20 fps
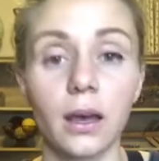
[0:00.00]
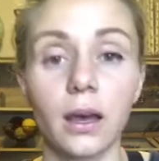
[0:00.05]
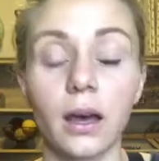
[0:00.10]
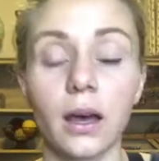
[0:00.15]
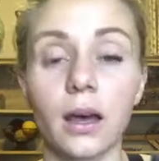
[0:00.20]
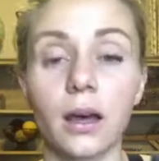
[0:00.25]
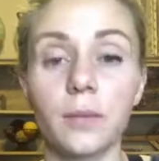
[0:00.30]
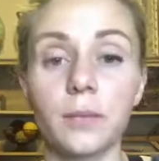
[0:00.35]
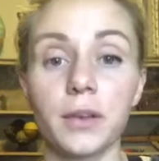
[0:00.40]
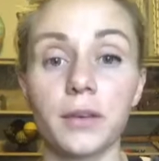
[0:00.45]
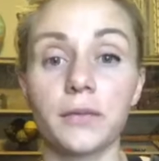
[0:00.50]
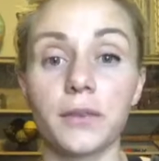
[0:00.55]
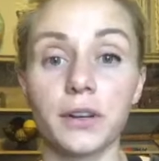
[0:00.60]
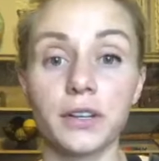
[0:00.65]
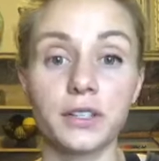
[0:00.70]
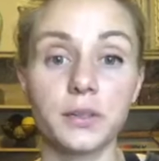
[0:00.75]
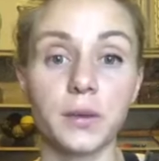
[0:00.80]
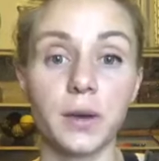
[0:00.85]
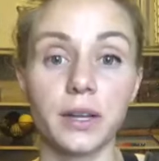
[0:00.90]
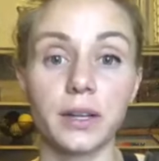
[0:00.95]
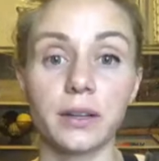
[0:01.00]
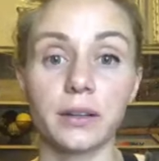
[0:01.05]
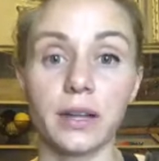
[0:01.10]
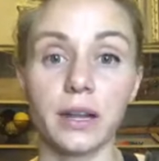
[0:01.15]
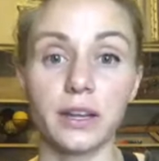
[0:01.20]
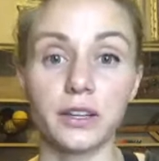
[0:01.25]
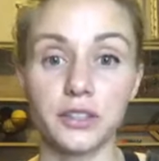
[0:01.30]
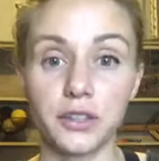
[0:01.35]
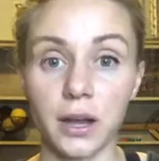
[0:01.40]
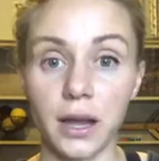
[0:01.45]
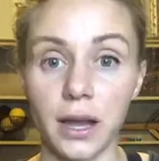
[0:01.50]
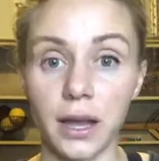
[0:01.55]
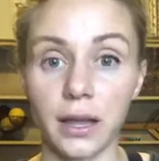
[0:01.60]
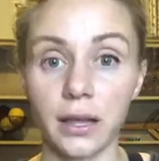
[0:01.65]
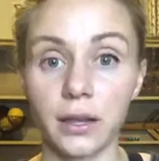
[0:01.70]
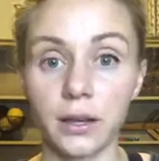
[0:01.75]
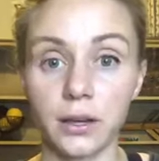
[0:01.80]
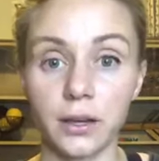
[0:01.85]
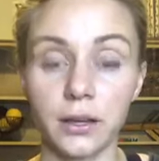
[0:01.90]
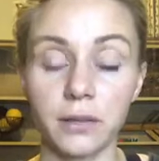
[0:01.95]
The first one, you let it dry a
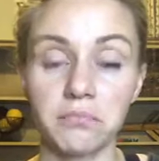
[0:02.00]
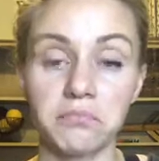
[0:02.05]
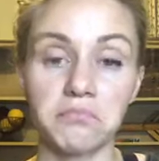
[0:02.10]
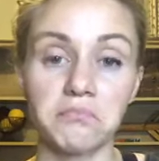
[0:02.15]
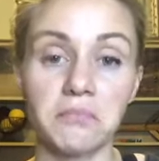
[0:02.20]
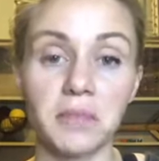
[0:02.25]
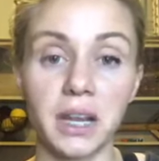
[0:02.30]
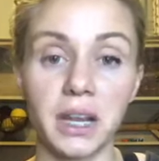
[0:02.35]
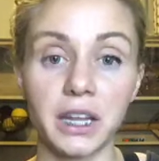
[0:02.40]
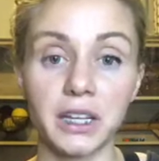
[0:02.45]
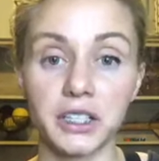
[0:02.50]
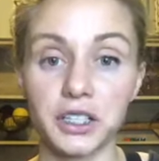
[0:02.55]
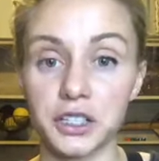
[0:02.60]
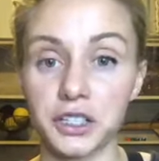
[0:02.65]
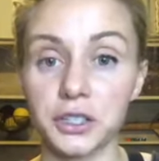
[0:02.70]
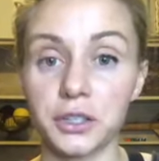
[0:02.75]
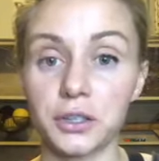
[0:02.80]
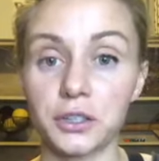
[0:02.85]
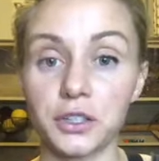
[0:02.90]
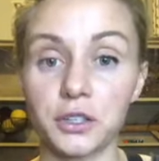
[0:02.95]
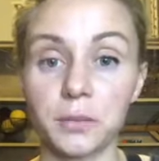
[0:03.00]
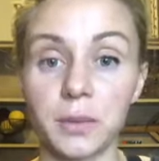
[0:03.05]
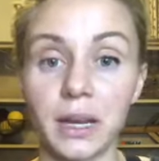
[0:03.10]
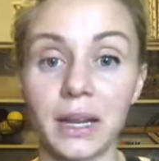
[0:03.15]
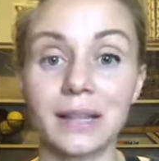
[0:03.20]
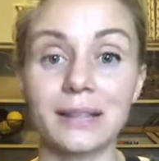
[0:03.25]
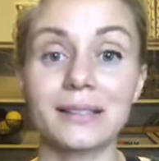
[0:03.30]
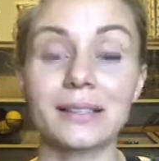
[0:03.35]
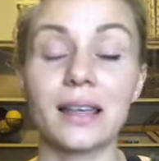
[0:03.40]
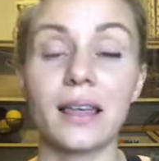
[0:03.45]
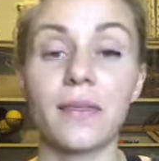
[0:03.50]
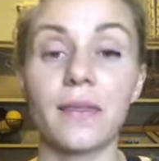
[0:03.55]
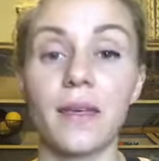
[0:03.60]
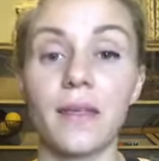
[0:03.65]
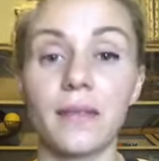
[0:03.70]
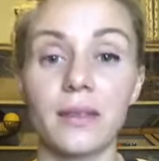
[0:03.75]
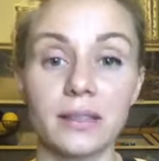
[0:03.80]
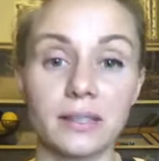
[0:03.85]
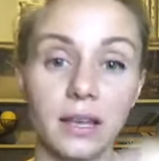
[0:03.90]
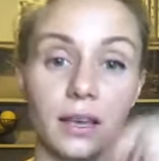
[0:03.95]
good minute to 2 minutes, and
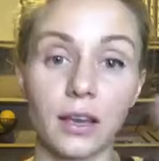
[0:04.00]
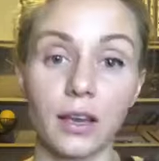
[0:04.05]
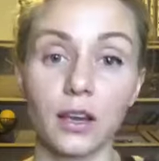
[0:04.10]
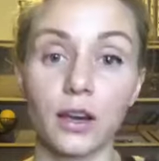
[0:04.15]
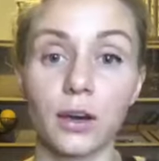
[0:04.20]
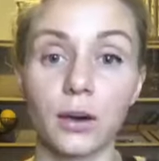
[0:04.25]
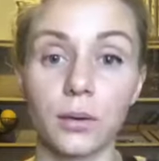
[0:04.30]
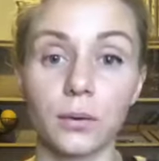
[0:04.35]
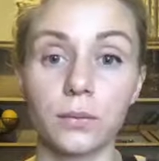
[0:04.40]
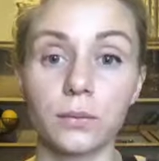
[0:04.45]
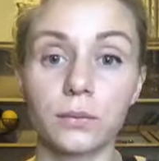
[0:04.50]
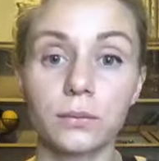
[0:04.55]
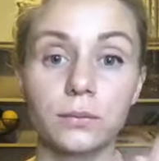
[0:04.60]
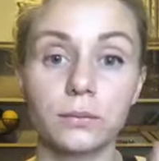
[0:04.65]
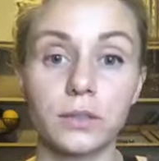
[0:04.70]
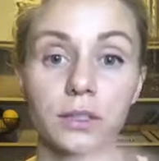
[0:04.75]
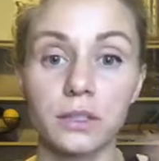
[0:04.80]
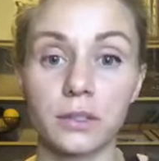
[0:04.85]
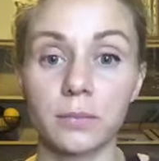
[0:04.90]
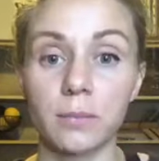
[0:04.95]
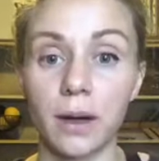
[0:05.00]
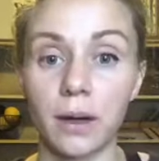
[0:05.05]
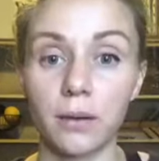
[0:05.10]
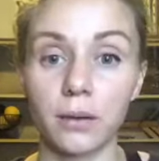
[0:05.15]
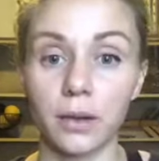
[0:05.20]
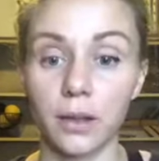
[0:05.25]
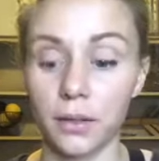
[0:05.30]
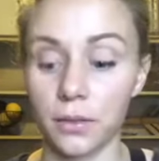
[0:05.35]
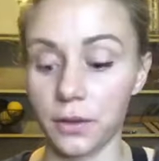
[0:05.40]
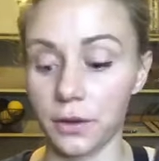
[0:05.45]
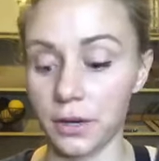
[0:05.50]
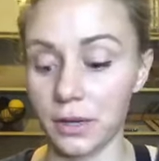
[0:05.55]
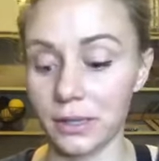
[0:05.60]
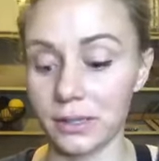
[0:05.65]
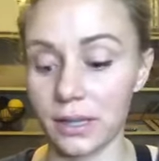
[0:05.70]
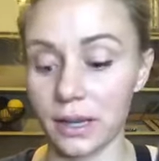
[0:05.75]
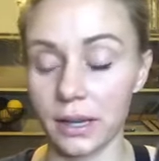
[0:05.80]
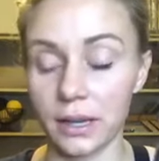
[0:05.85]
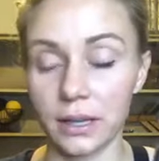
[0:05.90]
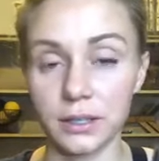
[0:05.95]
then the second coat, just about a good 30
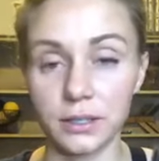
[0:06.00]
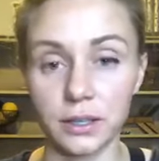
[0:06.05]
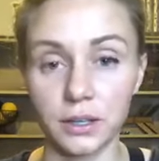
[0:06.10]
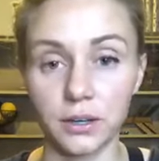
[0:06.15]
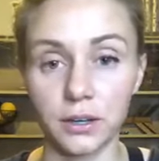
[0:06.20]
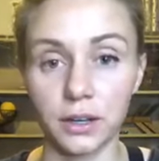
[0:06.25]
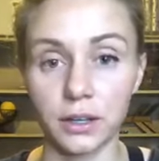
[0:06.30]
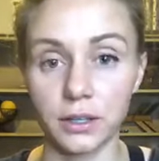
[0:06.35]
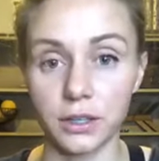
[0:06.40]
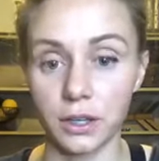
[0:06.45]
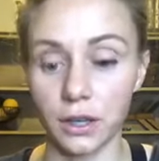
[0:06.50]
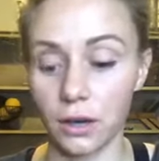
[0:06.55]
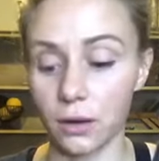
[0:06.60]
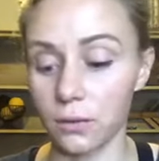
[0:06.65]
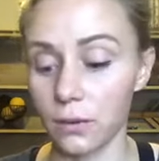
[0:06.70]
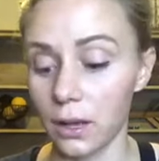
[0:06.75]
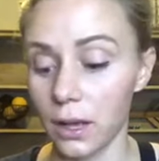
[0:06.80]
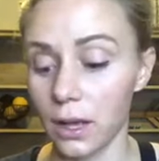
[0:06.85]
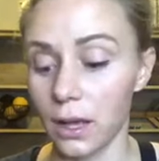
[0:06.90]
seconds, and you're good to go.